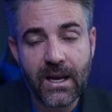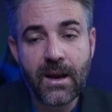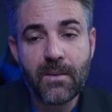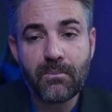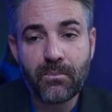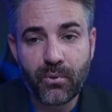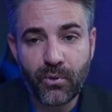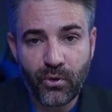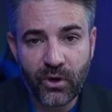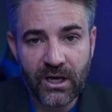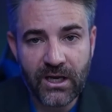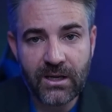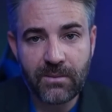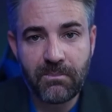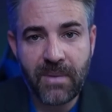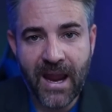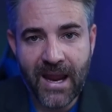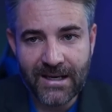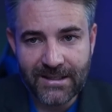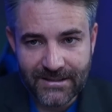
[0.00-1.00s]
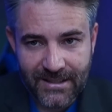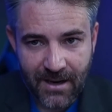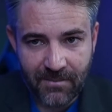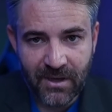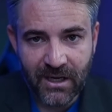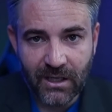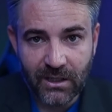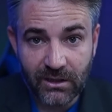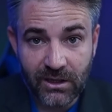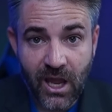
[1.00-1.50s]

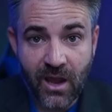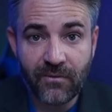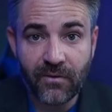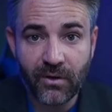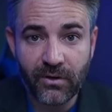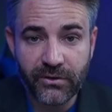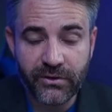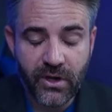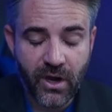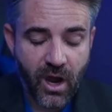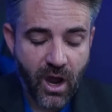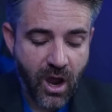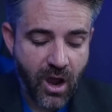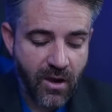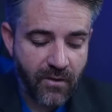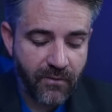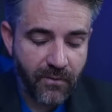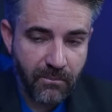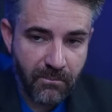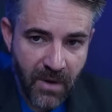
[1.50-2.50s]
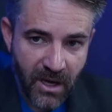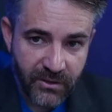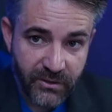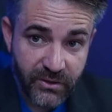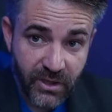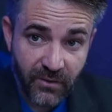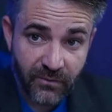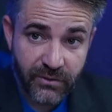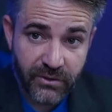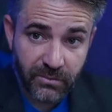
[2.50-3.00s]
pre-pandemic levels of months
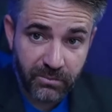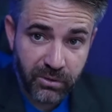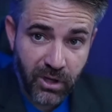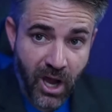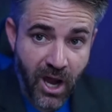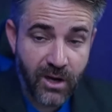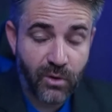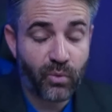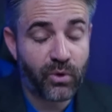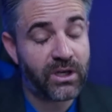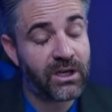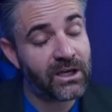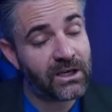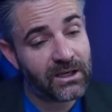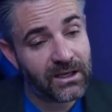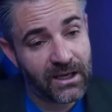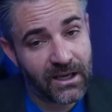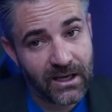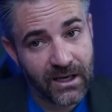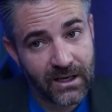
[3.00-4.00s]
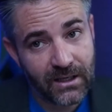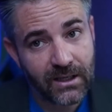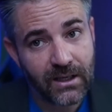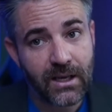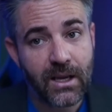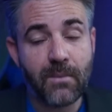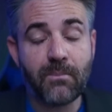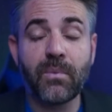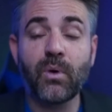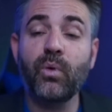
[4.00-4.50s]
of supply. We didn't hit it,
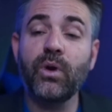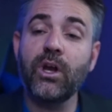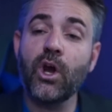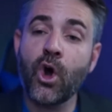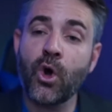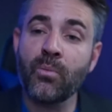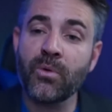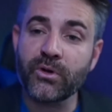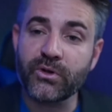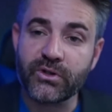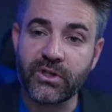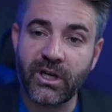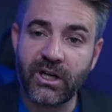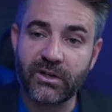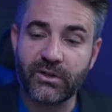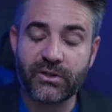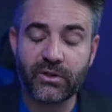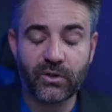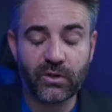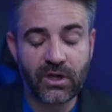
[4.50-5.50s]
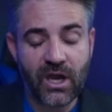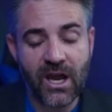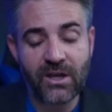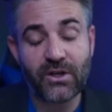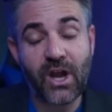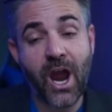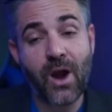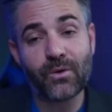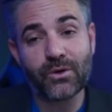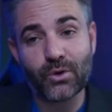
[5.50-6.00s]
but we almost hit it. So you guys,
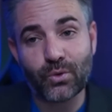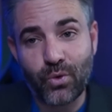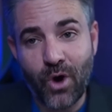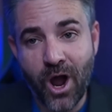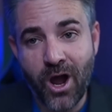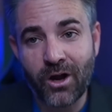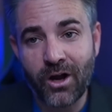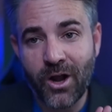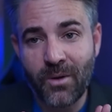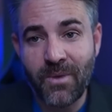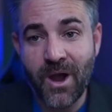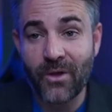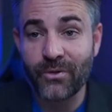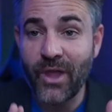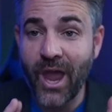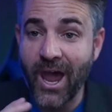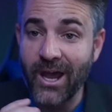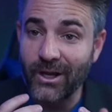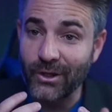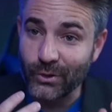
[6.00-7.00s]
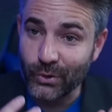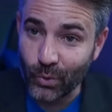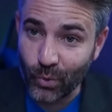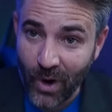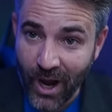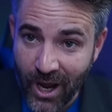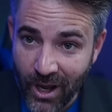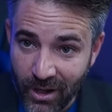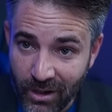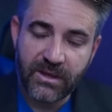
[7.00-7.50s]
I was wrong about that as
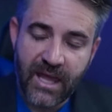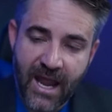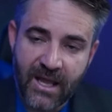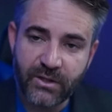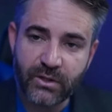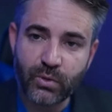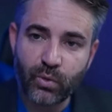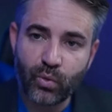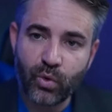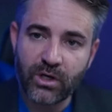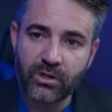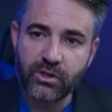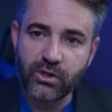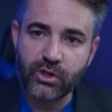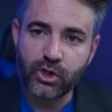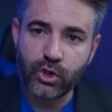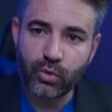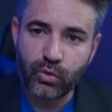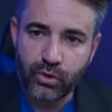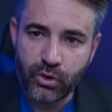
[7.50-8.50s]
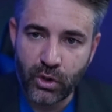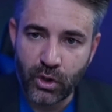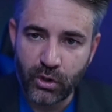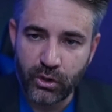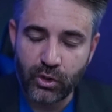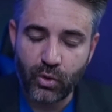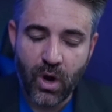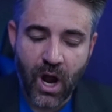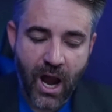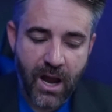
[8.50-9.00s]
well. That's what you do.
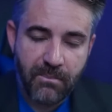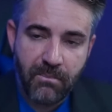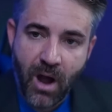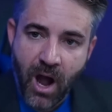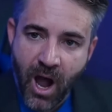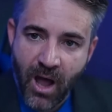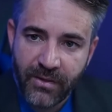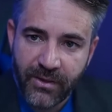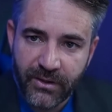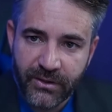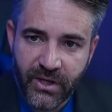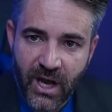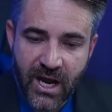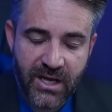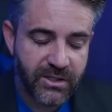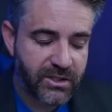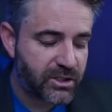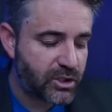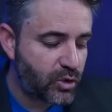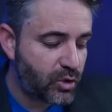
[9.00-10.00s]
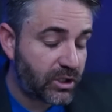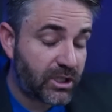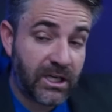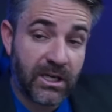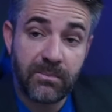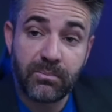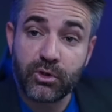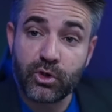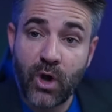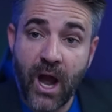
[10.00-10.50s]
You hypothesize and you
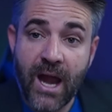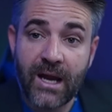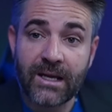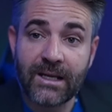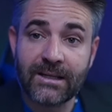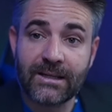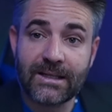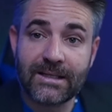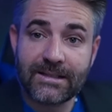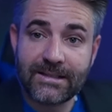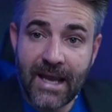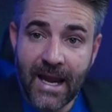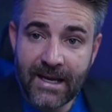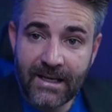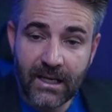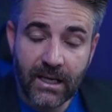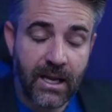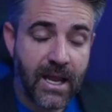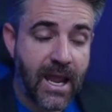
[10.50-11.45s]
keep tracking the data.